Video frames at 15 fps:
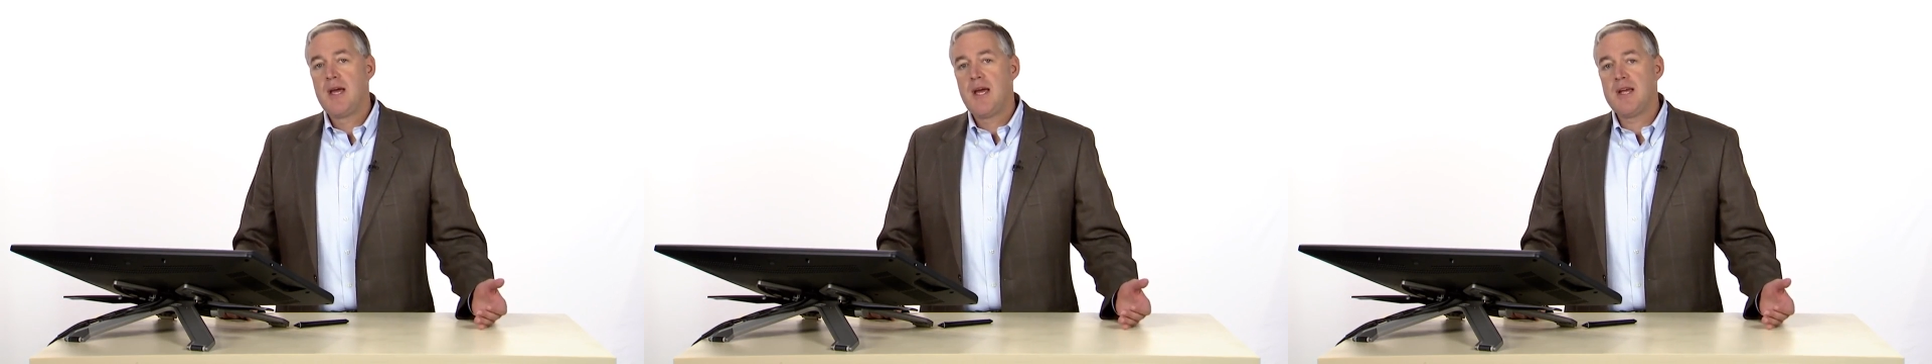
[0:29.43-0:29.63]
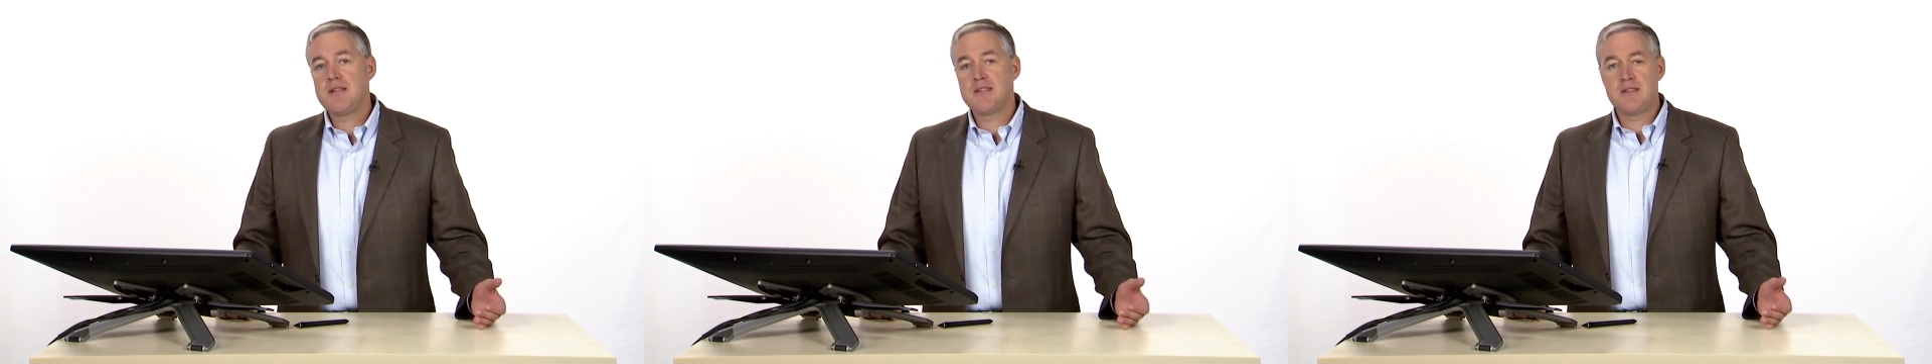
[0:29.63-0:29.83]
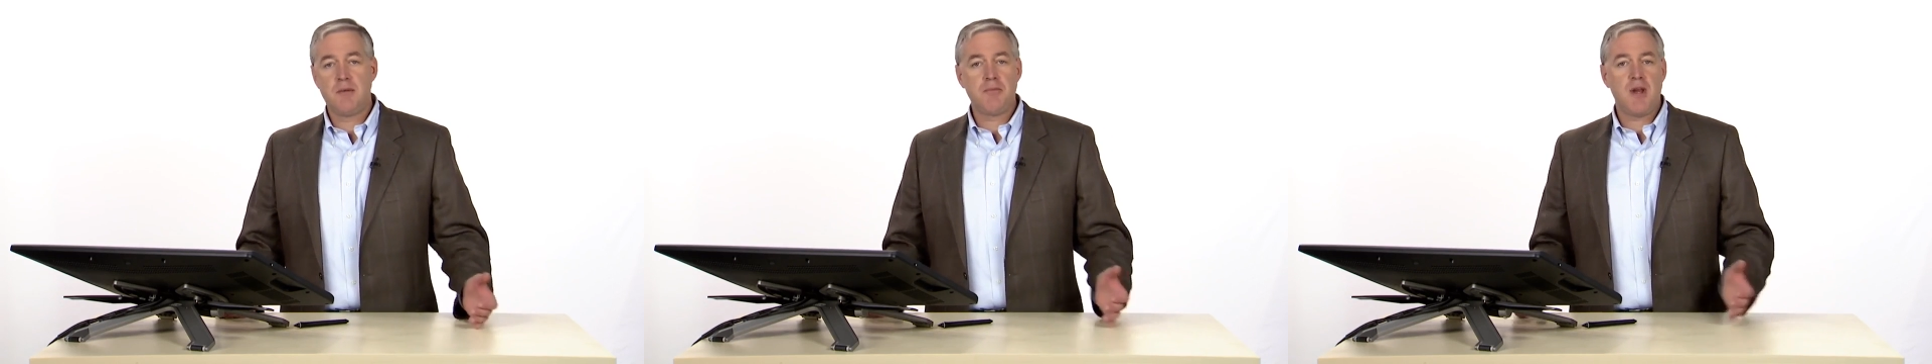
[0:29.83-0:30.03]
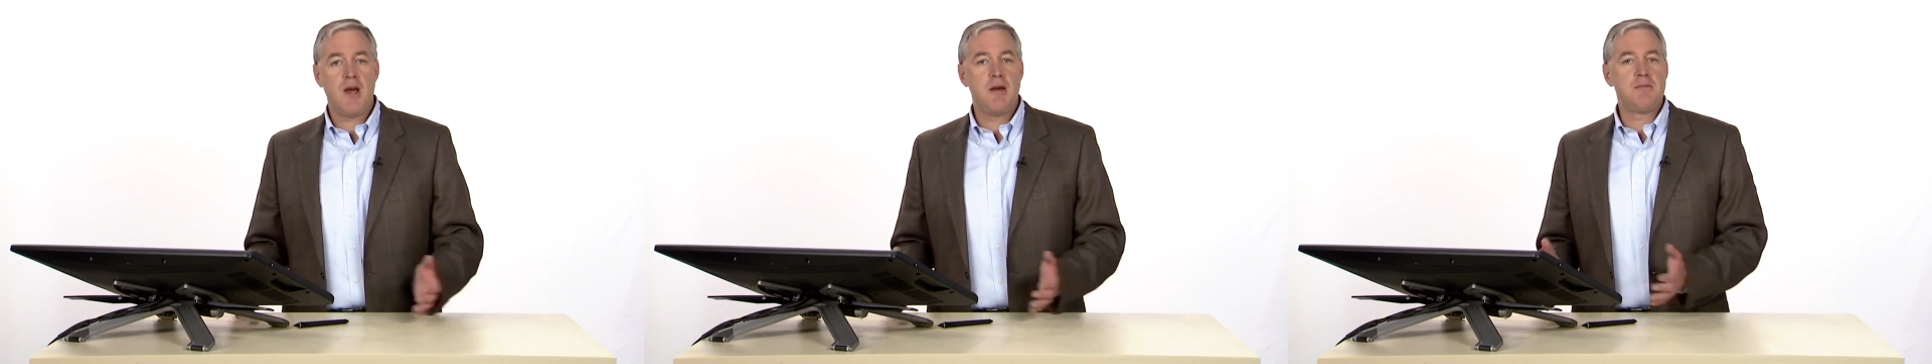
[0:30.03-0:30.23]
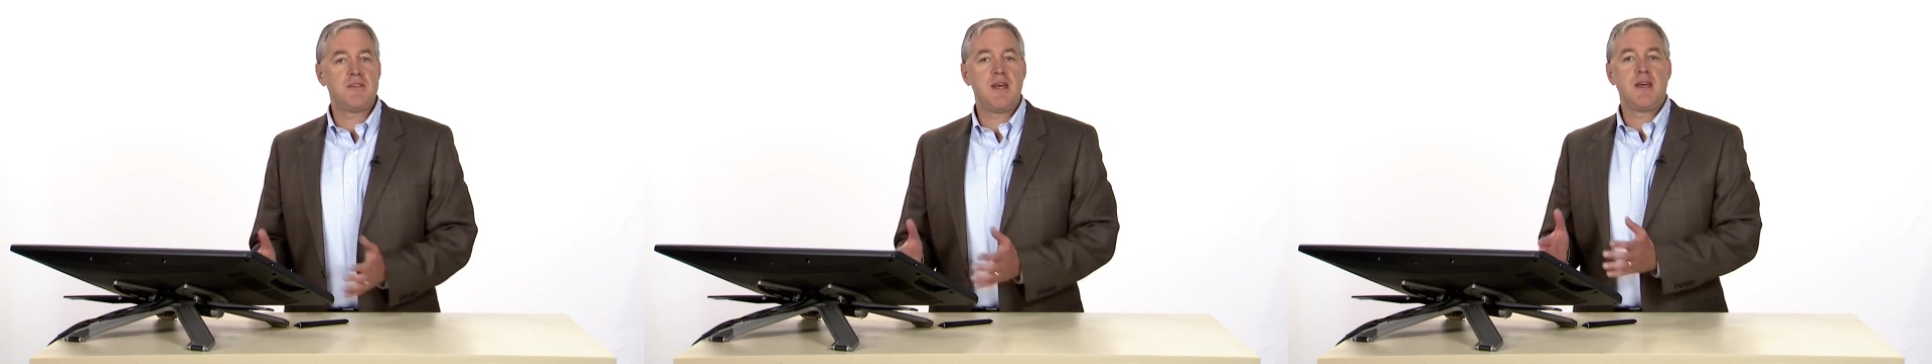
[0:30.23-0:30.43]
and
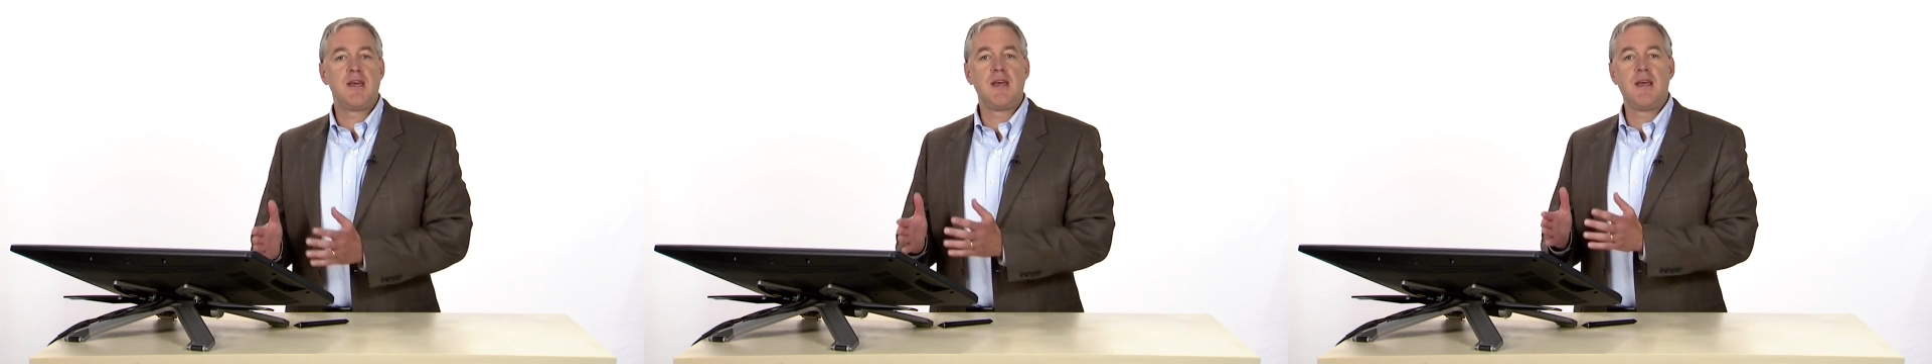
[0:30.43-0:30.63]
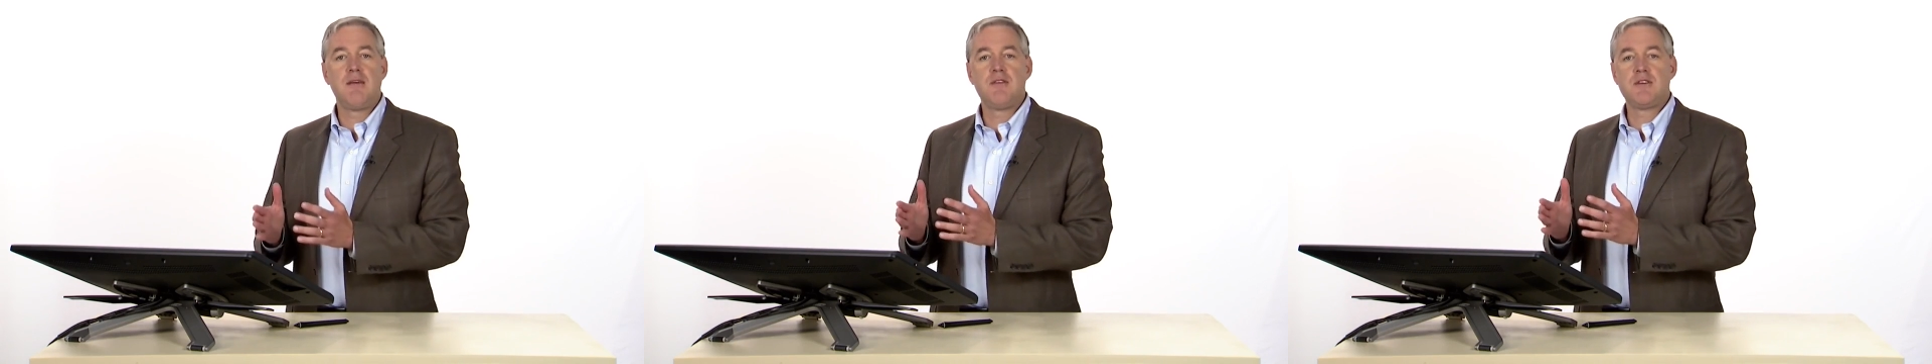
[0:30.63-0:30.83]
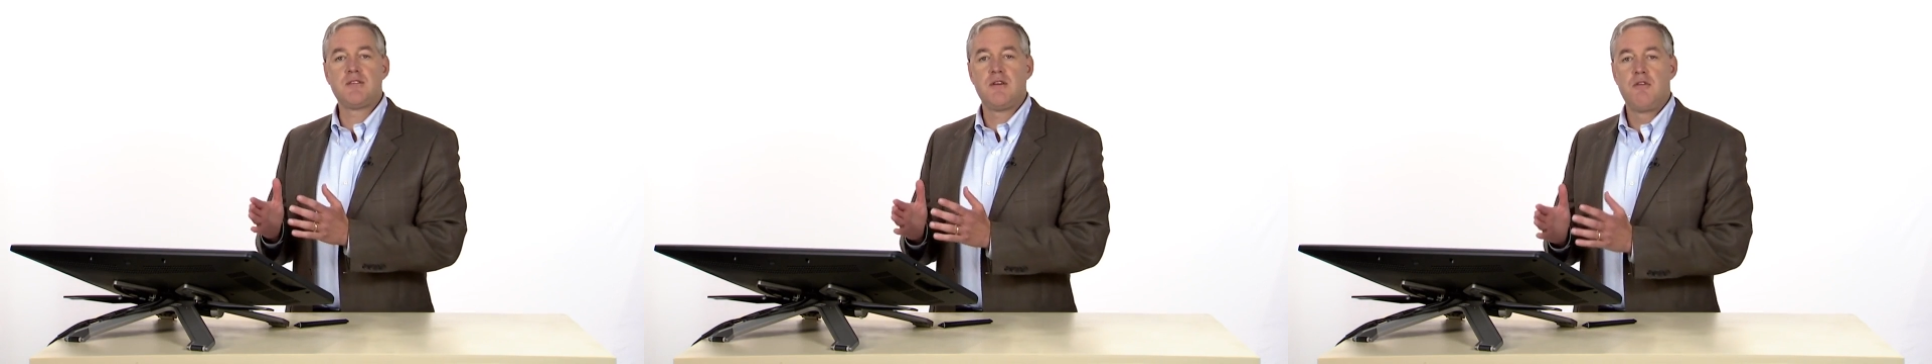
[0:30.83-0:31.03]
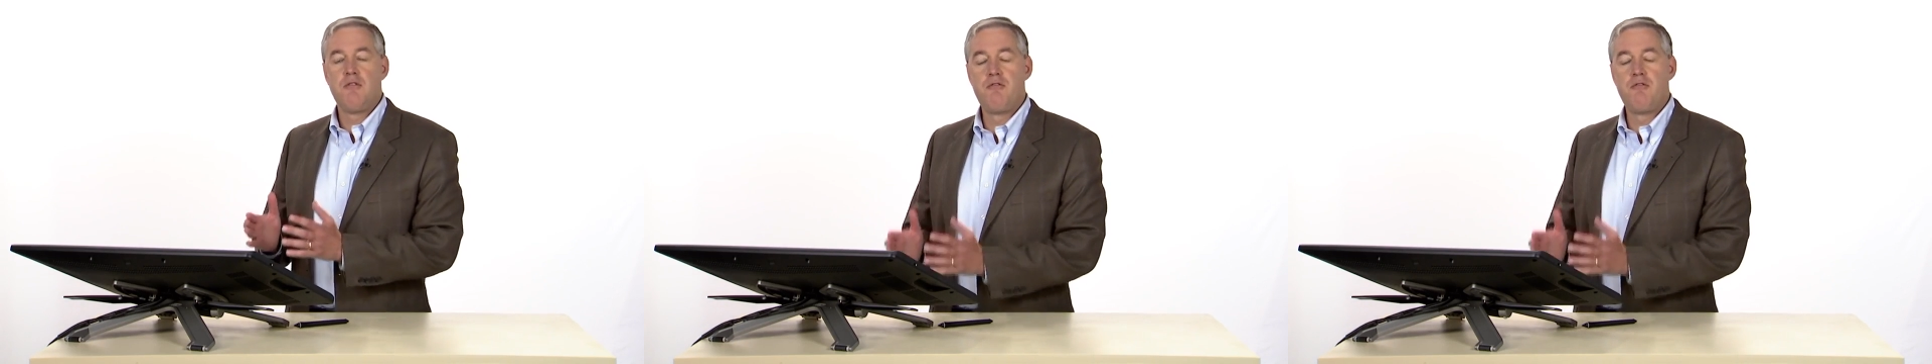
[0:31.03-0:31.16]
sometimes they can give us